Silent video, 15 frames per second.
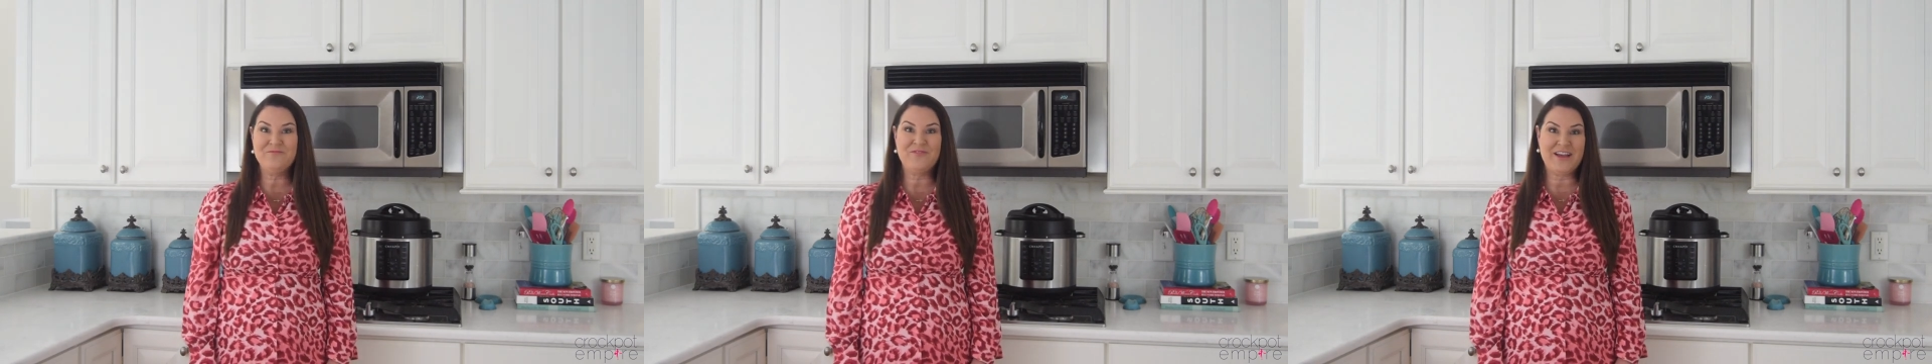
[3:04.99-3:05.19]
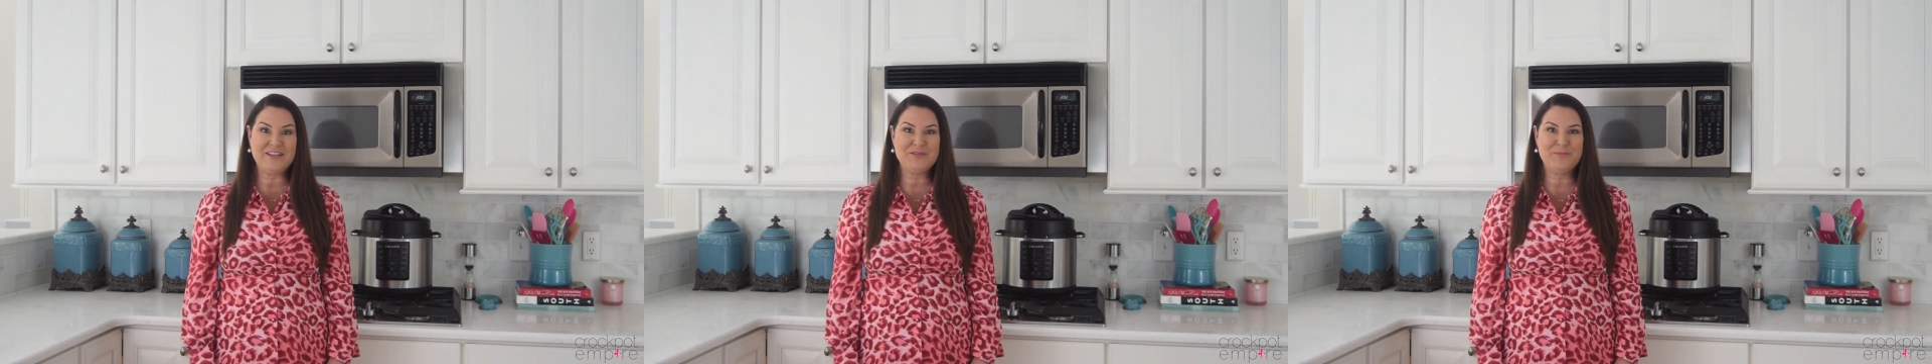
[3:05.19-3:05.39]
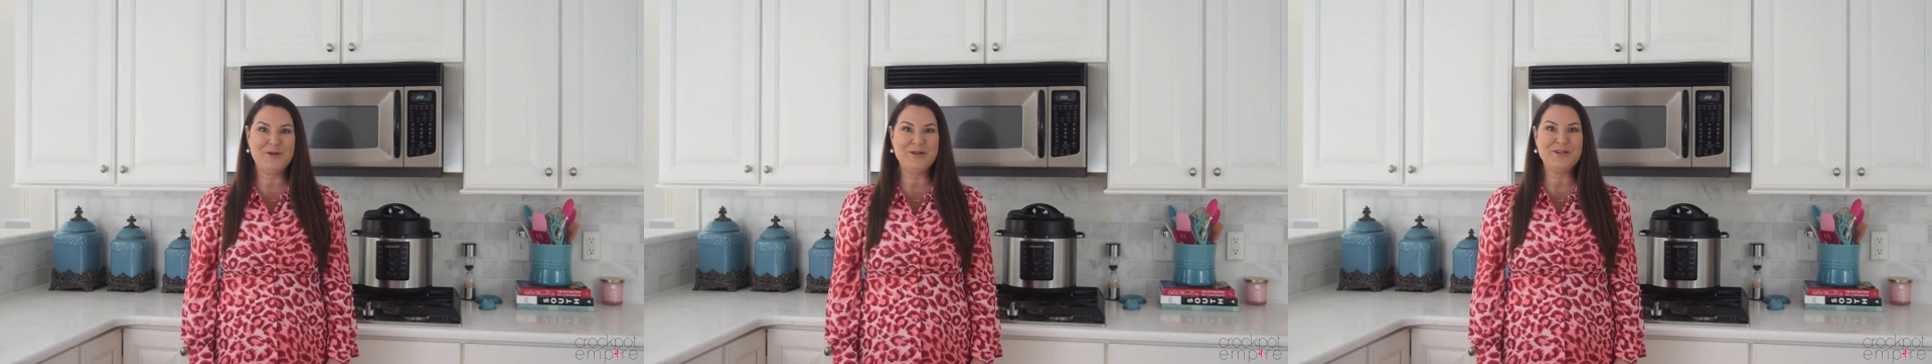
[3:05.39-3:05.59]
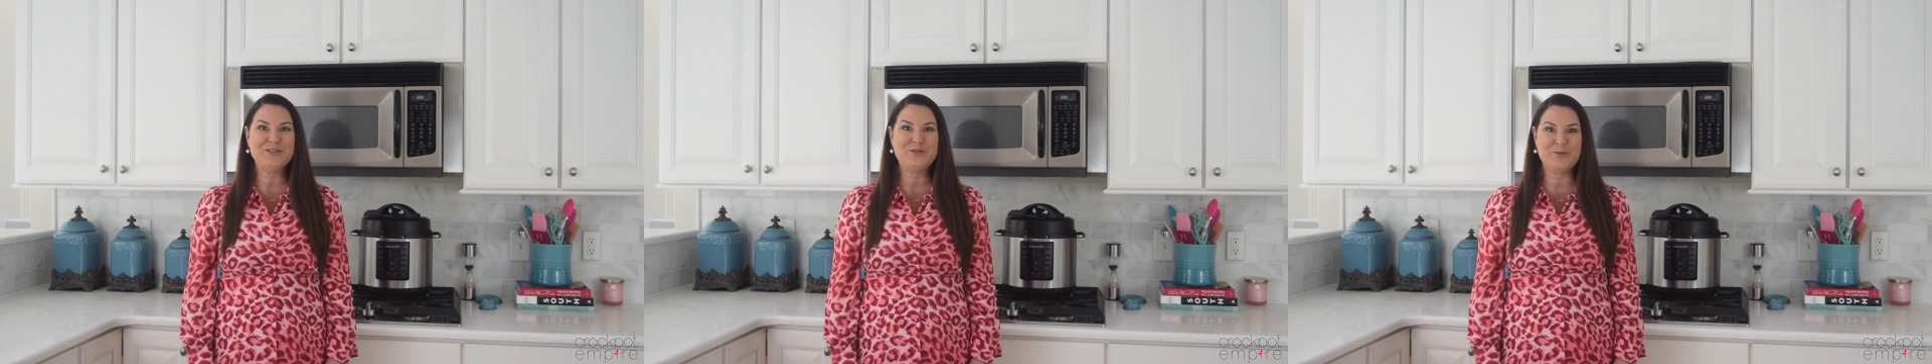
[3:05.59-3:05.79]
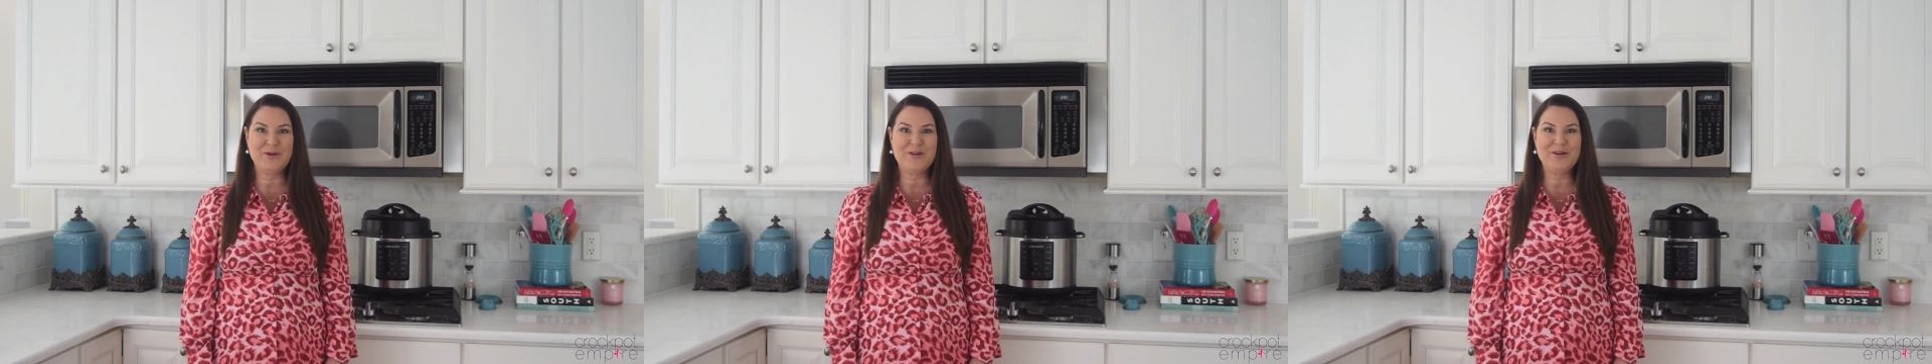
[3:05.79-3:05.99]
Facebook,
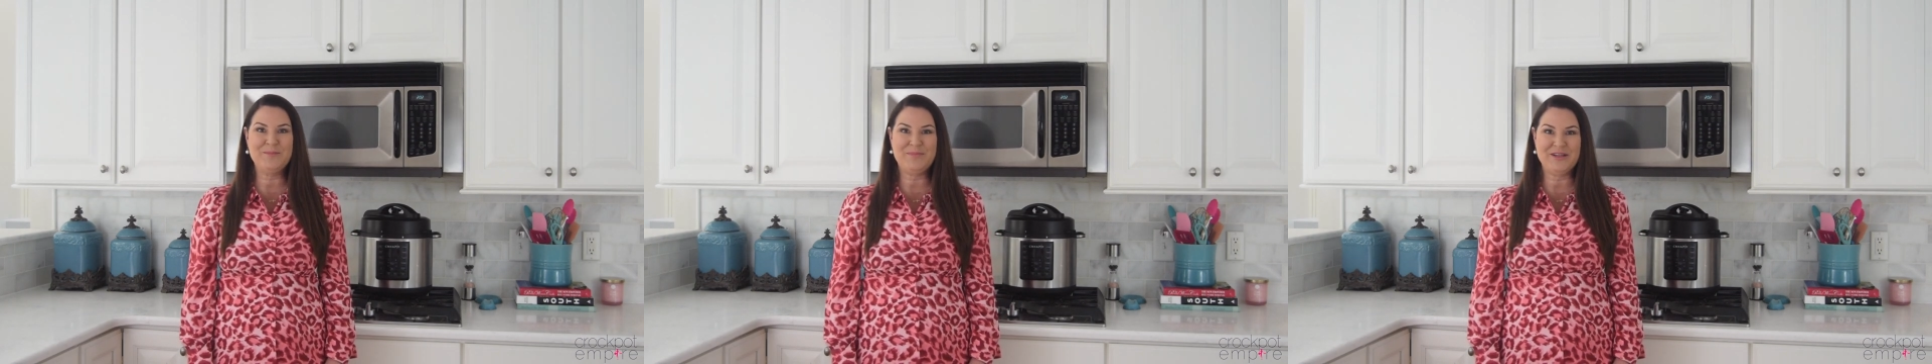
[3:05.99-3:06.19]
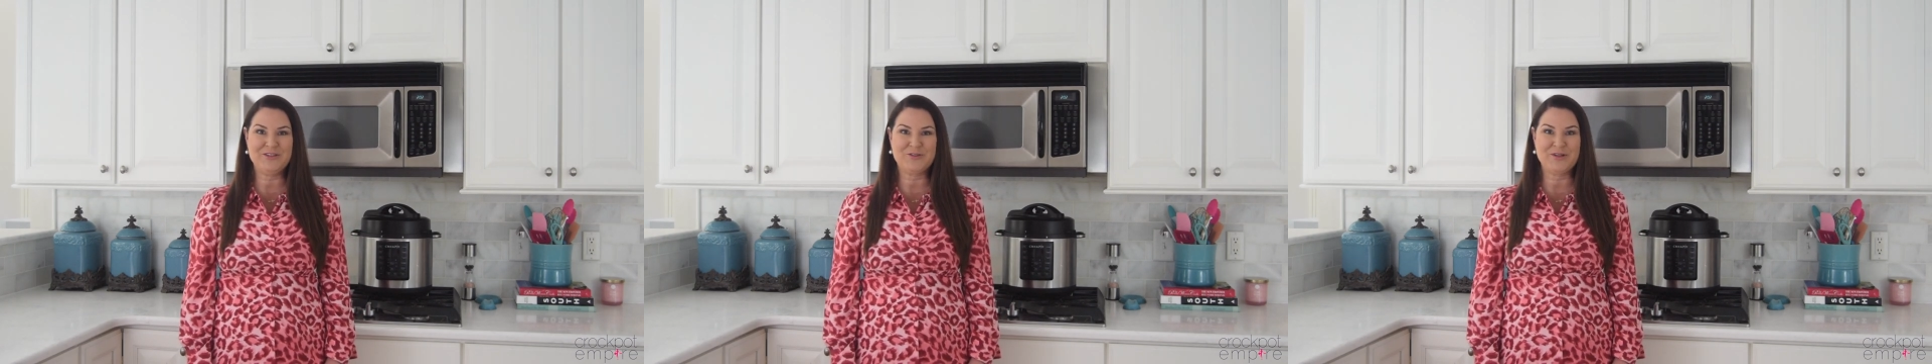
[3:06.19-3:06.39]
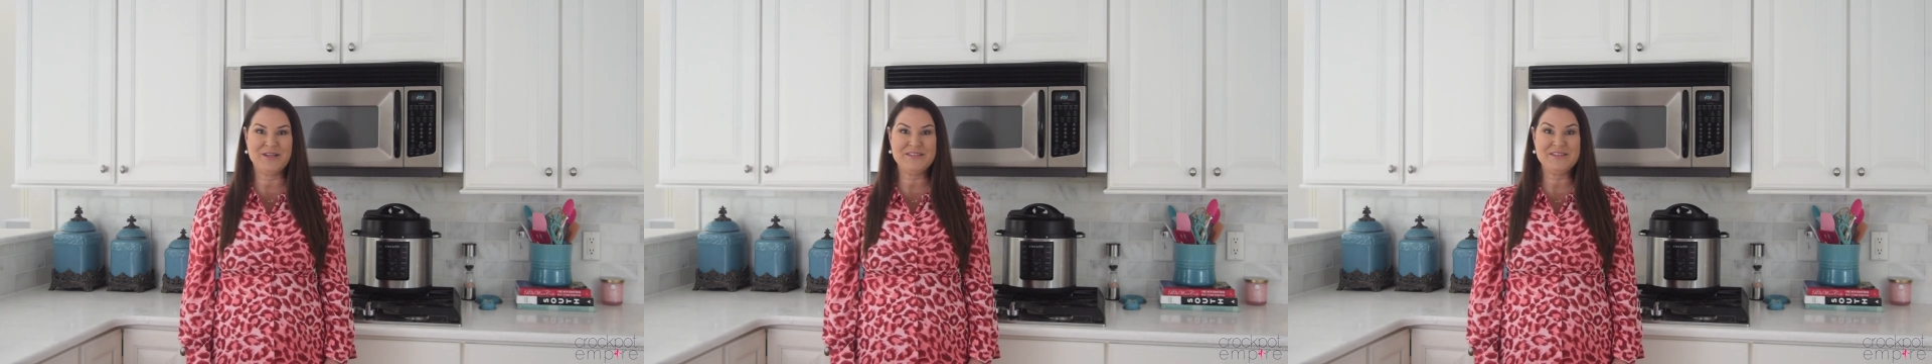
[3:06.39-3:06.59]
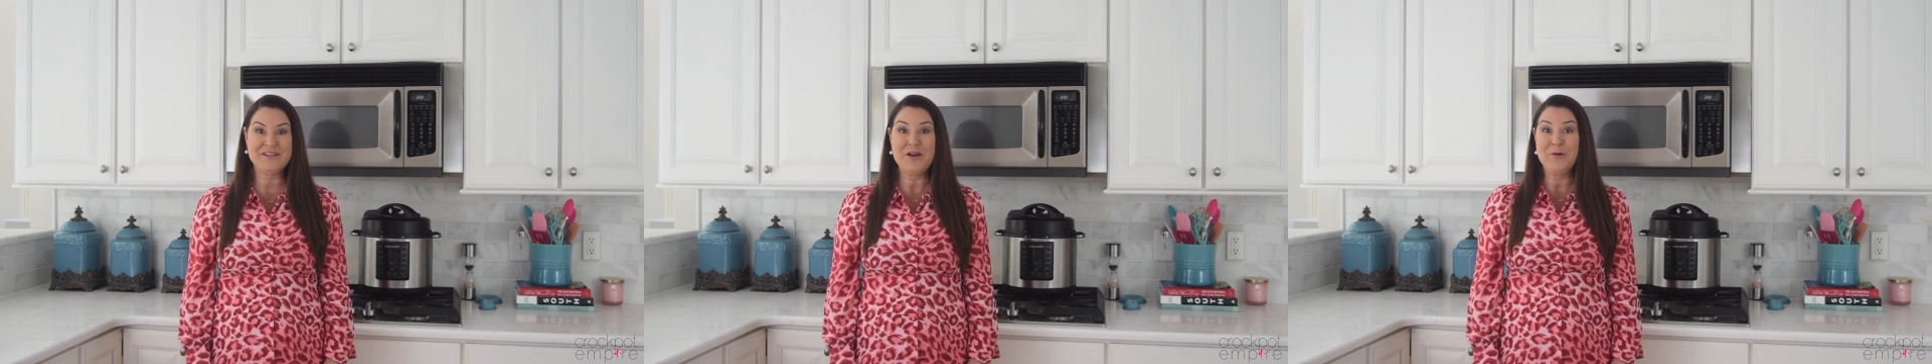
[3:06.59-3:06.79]
Twitter, and Pinterest,